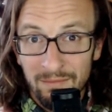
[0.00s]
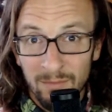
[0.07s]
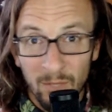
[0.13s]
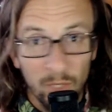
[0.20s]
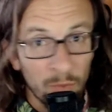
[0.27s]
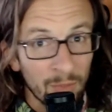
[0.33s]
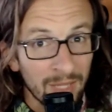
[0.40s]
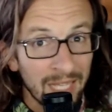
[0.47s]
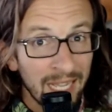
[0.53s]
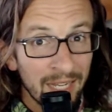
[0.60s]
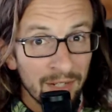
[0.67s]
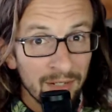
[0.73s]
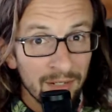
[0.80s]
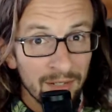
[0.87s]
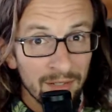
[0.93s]
Are you a
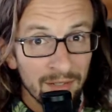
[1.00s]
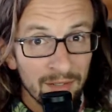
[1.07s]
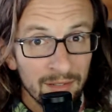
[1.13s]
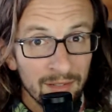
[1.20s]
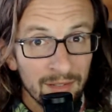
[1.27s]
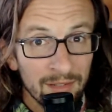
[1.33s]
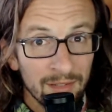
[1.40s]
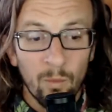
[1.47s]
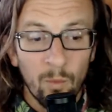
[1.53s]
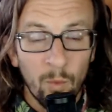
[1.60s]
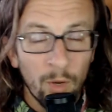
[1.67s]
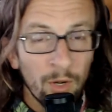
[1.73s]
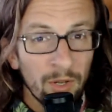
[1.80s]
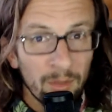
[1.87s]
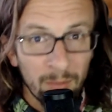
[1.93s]
liar?
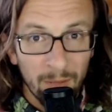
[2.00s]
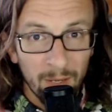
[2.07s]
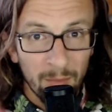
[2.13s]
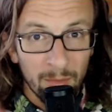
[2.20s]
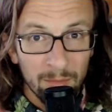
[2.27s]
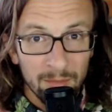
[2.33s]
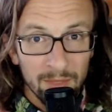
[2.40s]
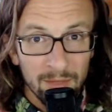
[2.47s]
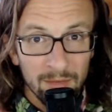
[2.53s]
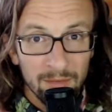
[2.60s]
What are your problems?